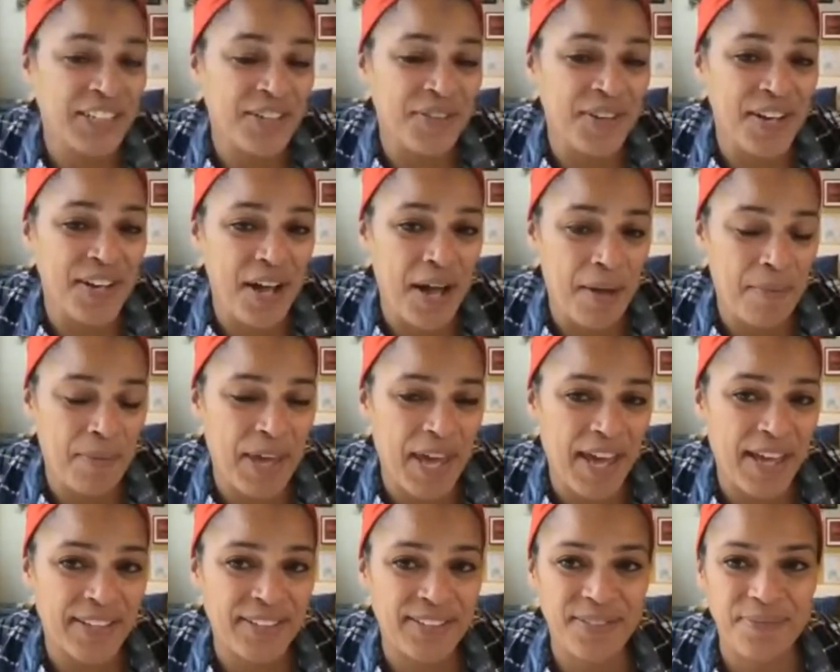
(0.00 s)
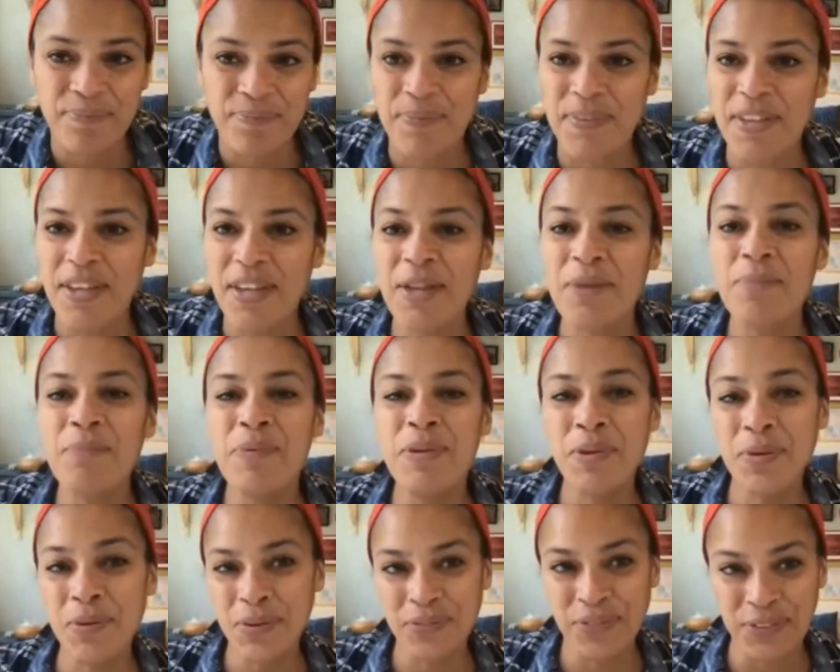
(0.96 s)
at Comcast in
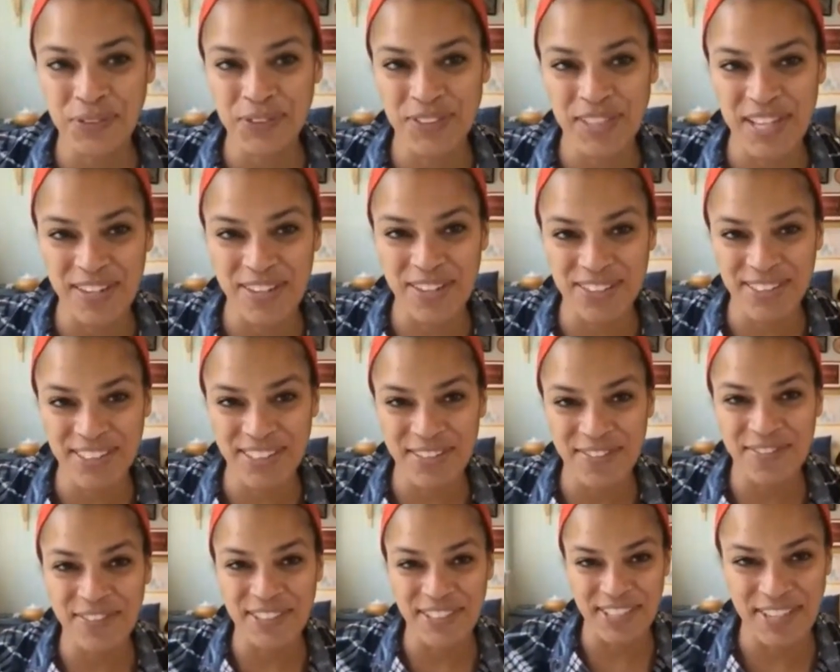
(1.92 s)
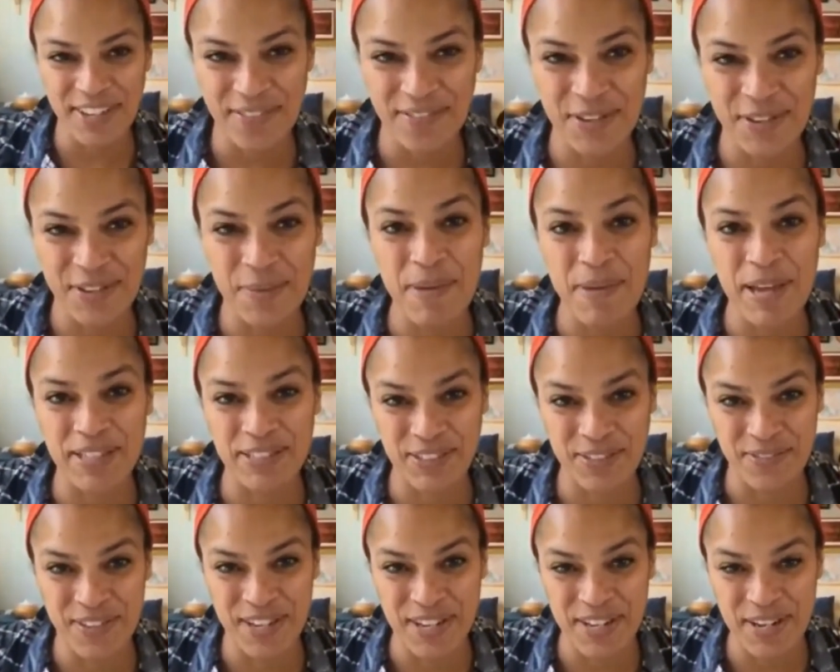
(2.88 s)
beautiful Center City, Philadelphia,
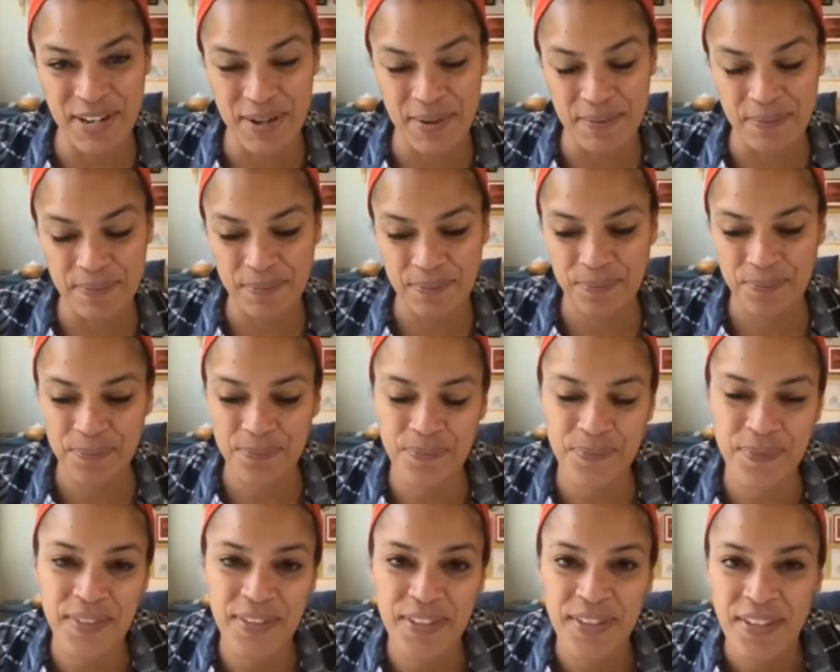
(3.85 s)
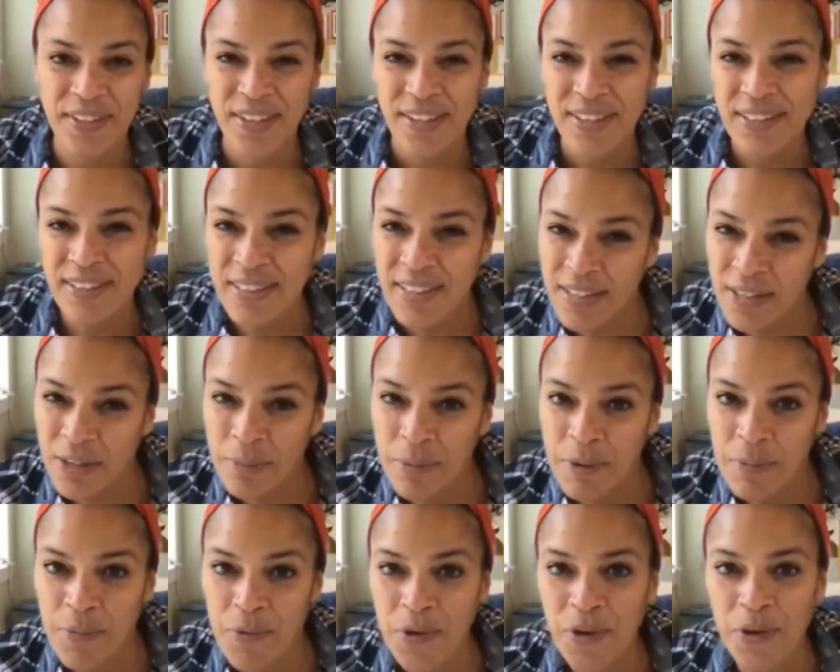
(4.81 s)
Pennsylvania. A little
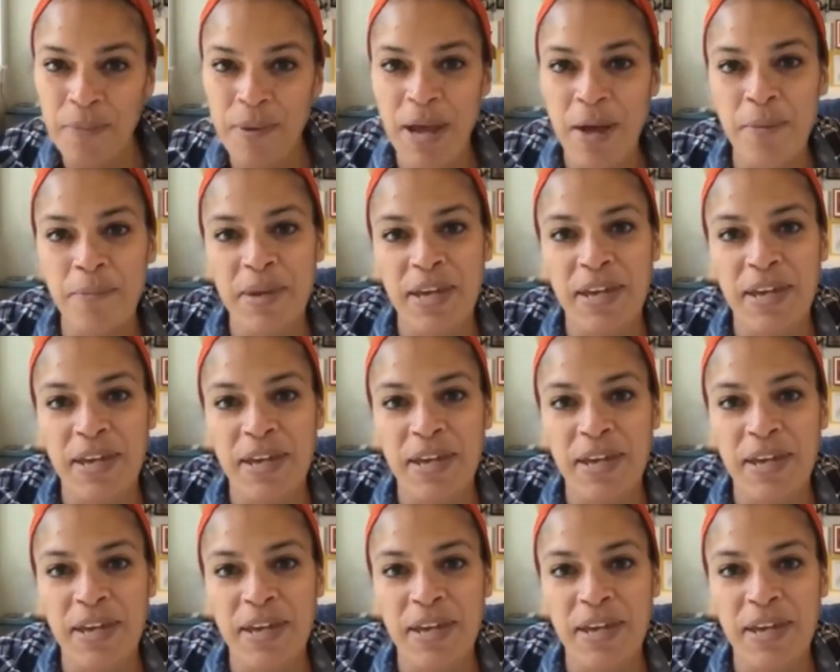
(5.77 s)
bit more about